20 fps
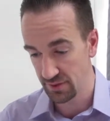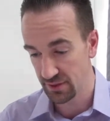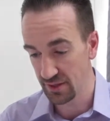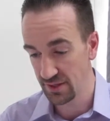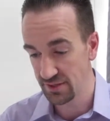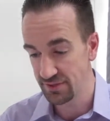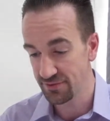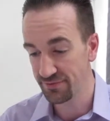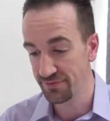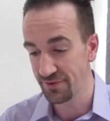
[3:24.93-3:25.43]

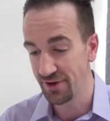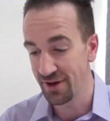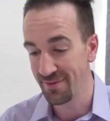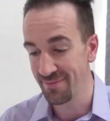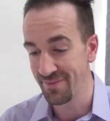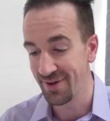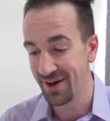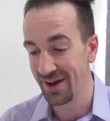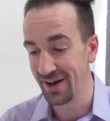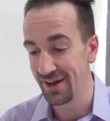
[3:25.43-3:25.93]
it's
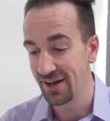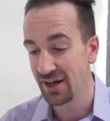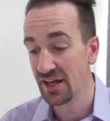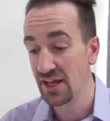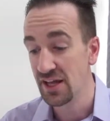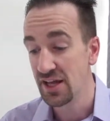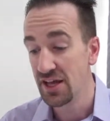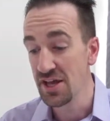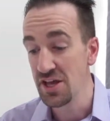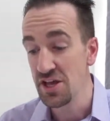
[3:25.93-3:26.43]
from
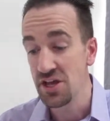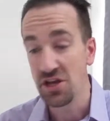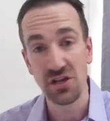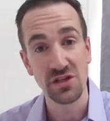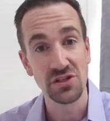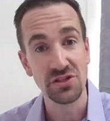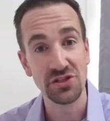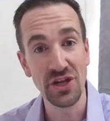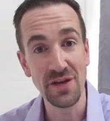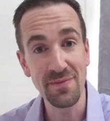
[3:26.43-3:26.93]

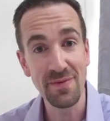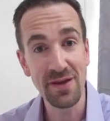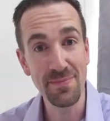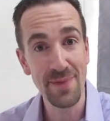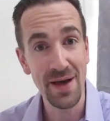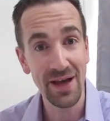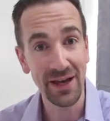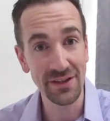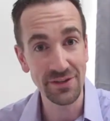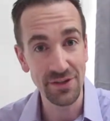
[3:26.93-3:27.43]
Jimmy
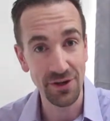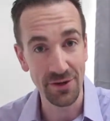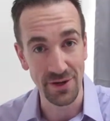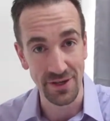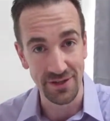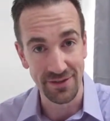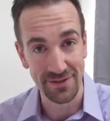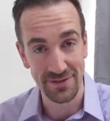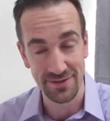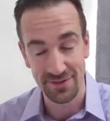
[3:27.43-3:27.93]
Bag of
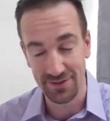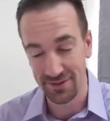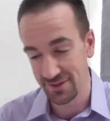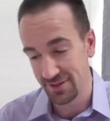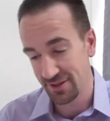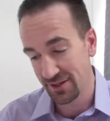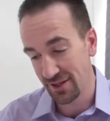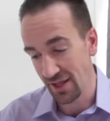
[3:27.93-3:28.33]
Donuts.